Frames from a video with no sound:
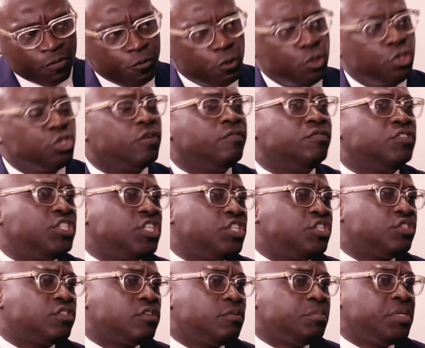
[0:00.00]
future of
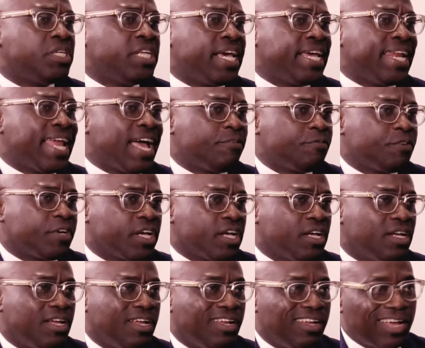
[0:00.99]
digital media in Africa.
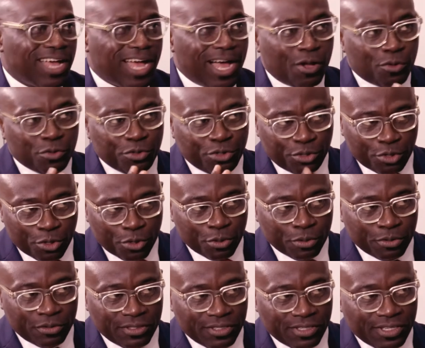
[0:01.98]
How so?